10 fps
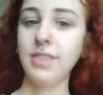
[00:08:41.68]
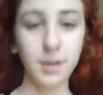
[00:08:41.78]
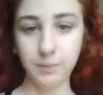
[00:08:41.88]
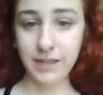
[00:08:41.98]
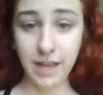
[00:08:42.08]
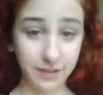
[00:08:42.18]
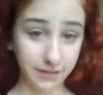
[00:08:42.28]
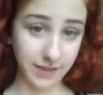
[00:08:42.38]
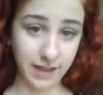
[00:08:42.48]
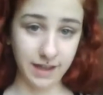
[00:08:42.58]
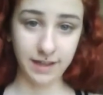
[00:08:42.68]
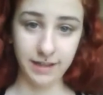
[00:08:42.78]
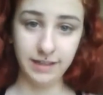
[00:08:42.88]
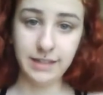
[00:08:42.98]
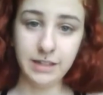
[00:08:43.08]
Because
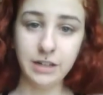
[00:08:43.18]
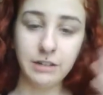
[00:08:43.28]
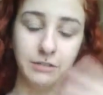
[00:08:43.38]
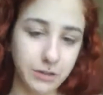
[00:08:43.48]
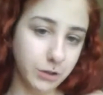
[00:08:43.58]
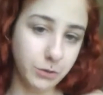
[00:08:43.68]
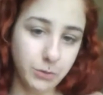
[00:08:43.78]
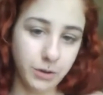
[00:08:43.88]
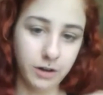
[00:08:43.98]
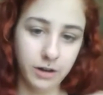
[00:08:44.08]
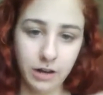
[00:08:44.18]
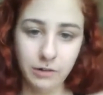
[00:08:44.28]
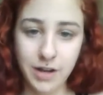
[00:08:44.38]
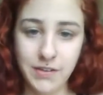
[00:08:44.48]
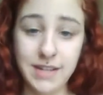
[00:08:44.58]
here, if you are a
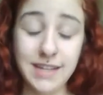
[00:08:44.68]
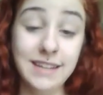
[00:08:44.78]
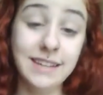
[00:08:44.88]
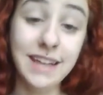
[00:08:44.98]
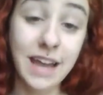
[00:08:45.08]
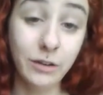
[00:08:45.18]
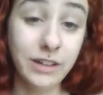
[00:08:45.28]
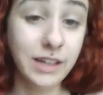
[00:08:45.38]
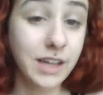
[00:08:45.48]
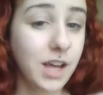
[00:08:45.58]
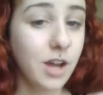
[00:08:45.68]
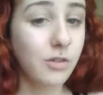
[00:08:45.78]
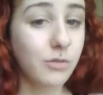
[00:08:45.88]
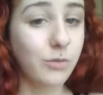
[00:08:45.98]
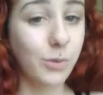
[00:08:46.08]
resident in the county
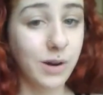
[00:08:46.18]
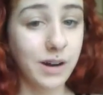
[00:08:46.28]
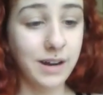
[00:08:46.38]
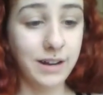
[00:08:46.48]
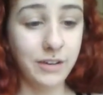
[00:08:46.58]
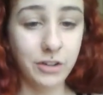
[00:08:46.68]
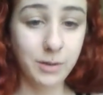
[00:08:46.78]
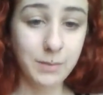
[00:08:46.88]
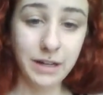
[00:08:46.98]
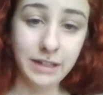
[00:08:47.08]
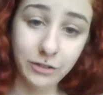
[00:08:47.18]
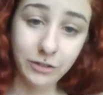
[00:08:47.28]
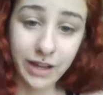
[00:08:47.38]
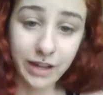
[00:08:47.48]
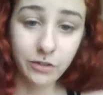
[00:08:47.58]
for a certain amount of years
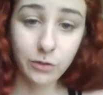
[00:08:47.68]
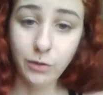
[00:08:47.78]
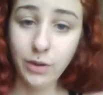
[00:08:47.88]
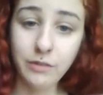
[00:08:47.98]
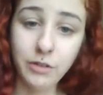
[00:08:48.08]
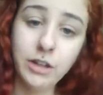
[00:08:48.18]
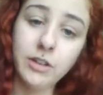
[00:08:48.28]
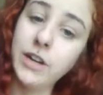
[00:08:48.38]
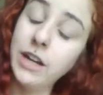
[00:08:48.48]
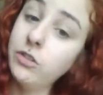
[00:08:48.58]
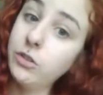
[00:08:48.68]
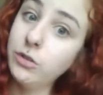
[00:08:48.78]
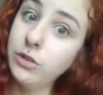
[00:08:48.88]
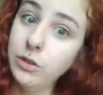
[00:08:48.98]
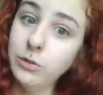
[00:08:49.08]
of high school, every year of high
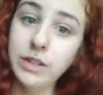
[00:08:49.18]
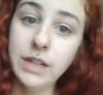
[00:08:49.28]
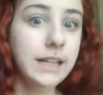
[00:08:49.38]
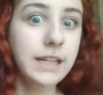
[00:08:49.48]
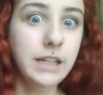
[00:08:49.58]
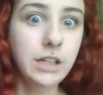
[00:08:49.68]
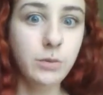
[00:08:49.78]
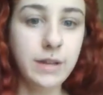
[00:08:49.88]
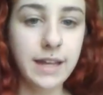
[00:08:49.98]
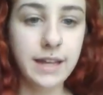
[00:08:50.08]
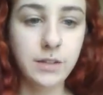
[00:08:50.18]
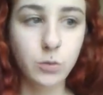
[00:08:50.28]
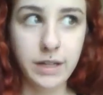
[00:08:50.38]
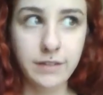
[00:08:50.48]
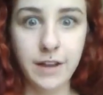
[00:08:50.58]
school you attended, you get
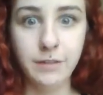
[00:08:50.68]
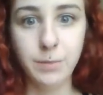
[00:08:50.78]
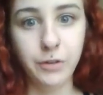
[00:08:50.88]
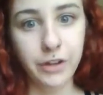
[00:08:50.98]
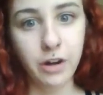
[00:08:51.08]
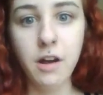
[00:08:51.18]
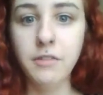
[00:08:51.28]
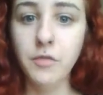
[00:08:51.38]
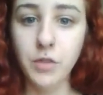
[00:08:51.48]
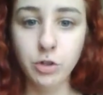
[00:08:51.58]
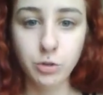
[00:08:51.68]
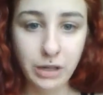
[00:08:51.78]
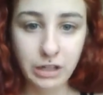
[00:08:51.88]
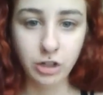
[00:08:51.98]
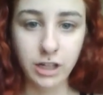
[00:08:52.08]
25% off of your
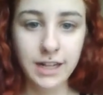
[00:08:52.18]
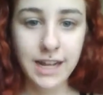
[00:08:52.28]
tuition.